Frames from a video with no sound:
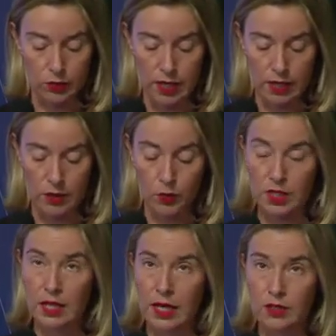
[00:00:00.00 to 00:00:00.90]
together with
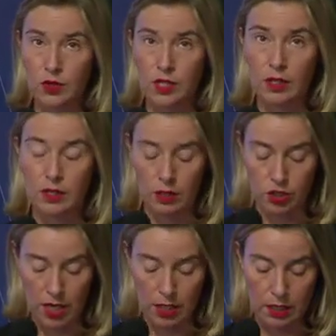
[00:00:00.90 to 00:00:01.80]
the NATO Secretary
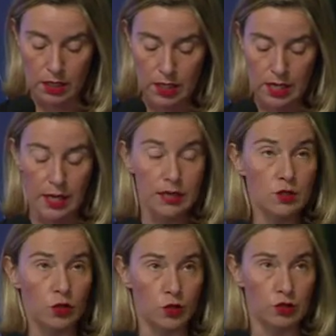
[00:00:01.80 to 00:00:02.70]
General
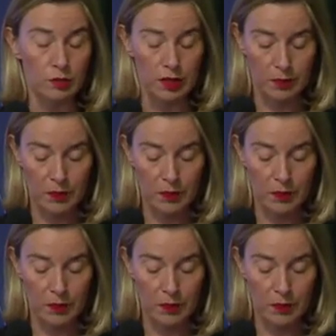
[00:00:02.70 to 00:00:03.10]
Jens Stoltenberg.